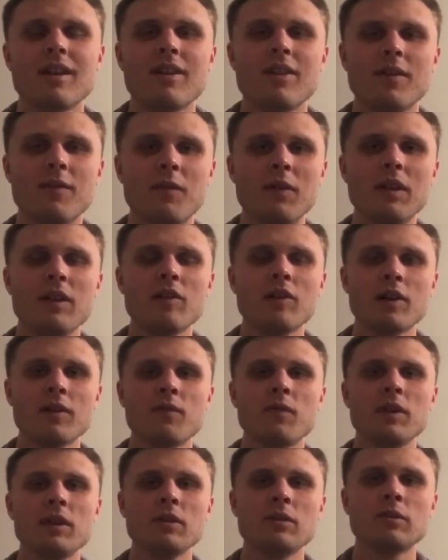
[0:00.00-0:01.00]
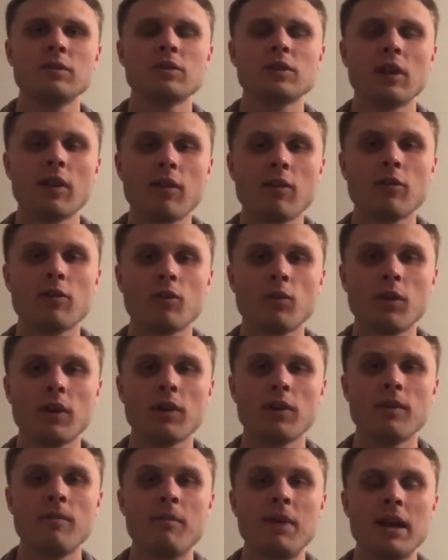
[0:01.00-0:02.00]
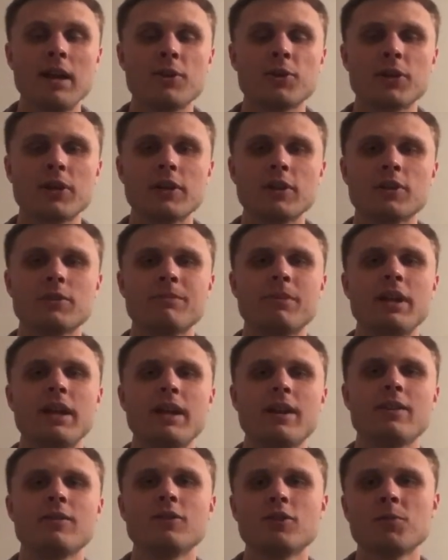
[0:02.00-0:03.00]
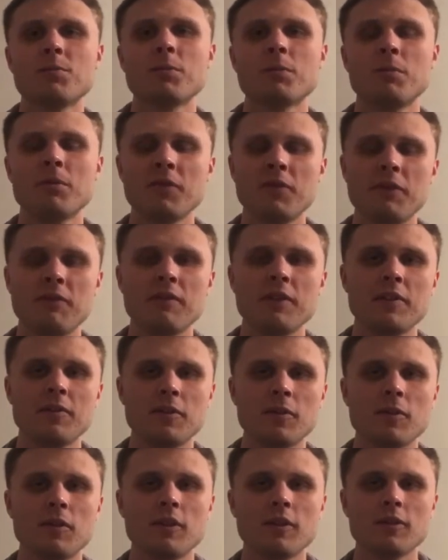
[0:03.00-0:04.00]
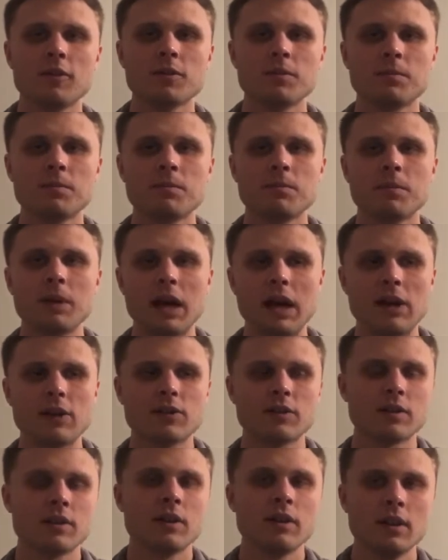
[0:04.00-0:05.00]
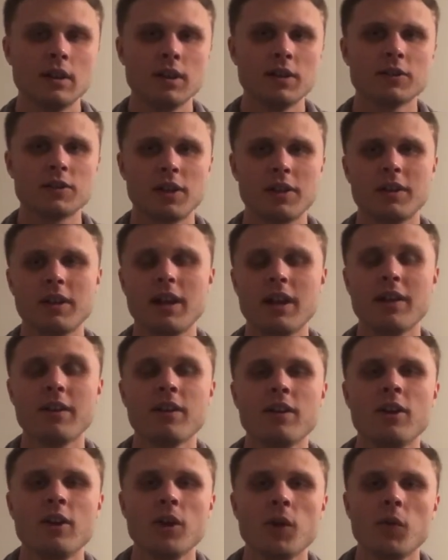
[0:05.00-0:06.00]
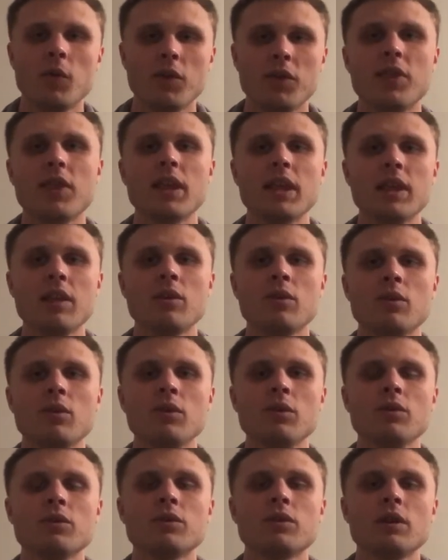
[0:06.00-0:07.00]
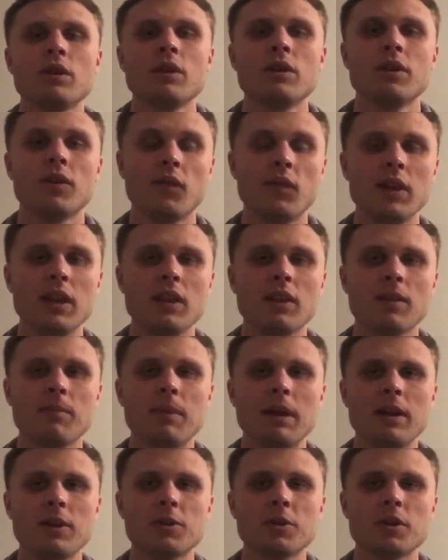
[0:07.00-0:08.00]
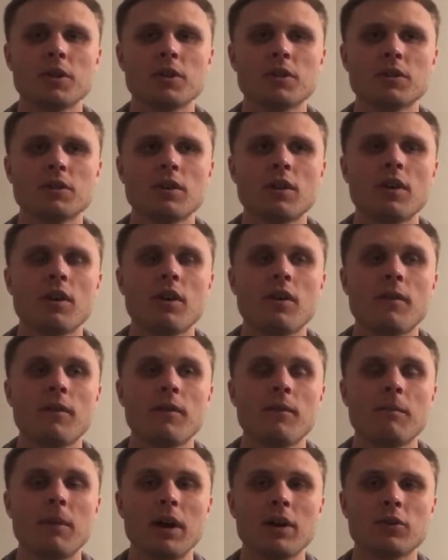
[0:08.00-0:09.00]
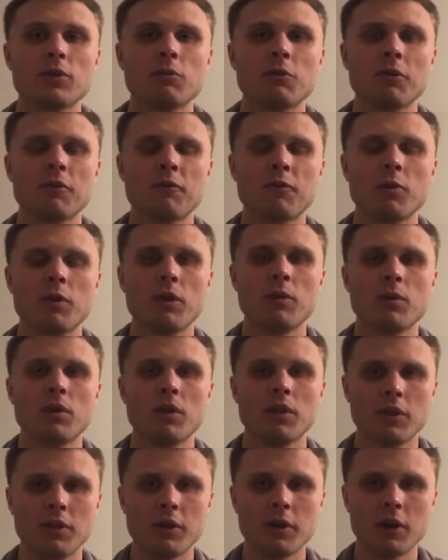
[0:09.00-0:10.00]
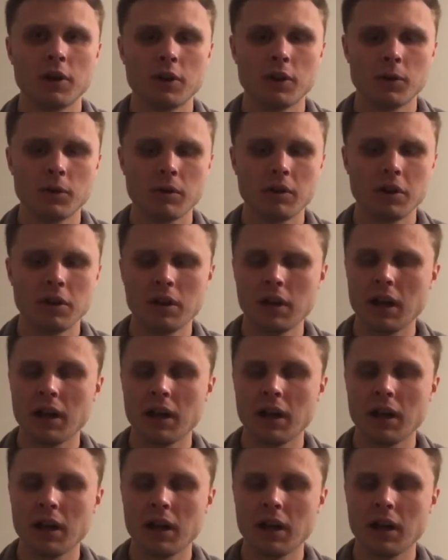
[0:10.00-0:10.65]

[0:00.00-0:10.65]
The Philadelphia Eagles and New England Patriots played in Super Bowl 52 this past Sunday, with the Eagles defeating the Patriots by a score of 41-33.